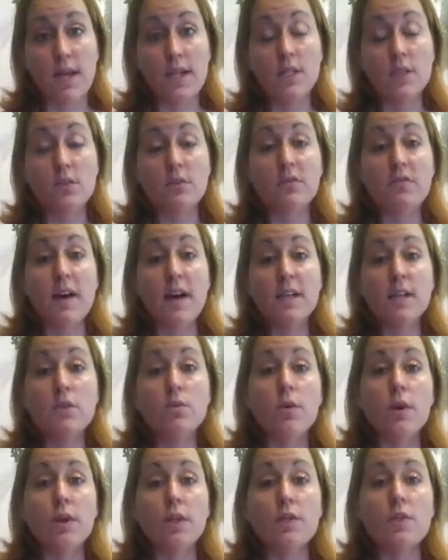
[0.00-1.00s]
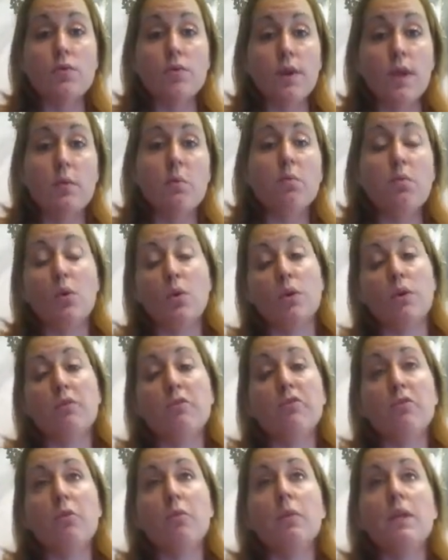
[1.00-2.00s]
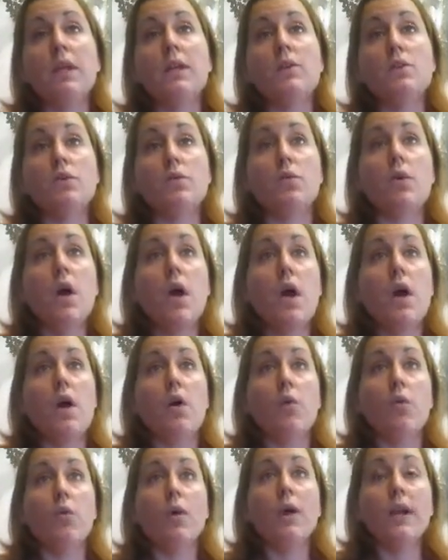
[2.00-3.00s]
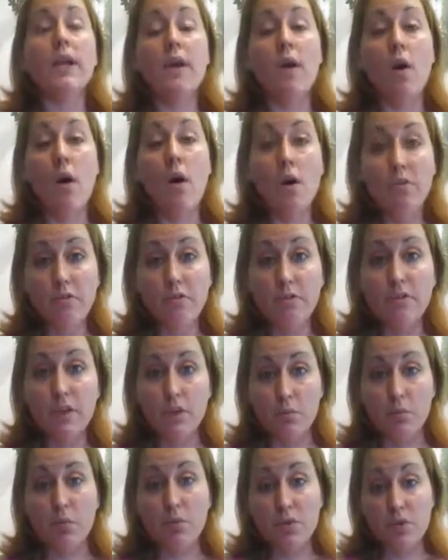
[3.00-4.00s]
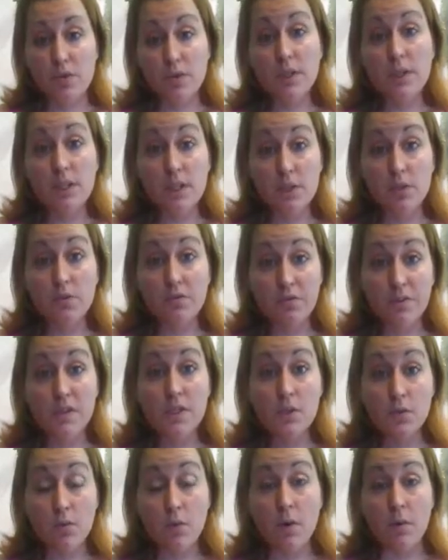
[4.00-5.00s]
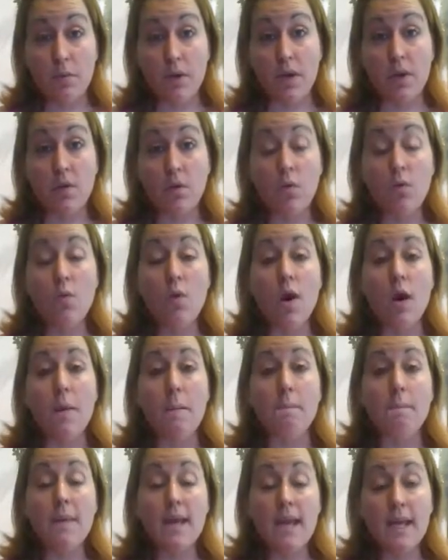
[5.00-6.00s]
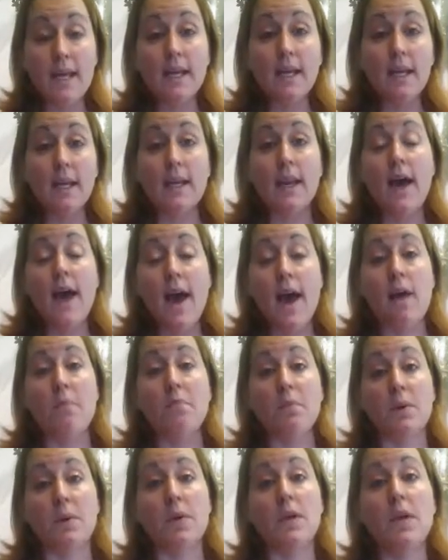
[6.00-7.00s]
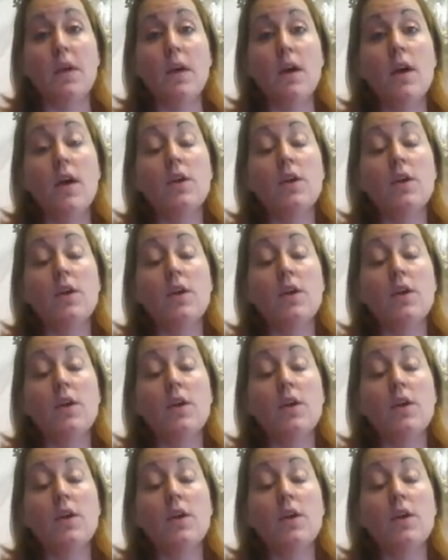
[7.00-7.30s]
And so that's why it's really important for me to really offer that opportunity to these women who are making it happen